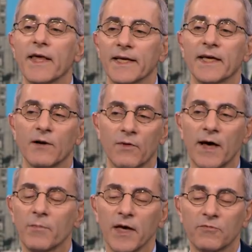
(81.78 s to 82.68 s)
they can get
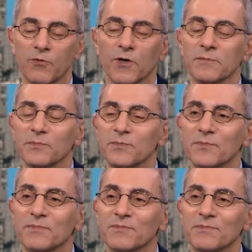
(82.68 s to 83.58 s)
without paying for
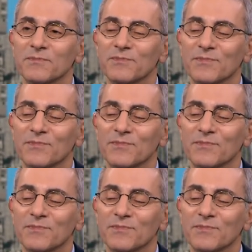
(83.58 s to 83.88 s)
it.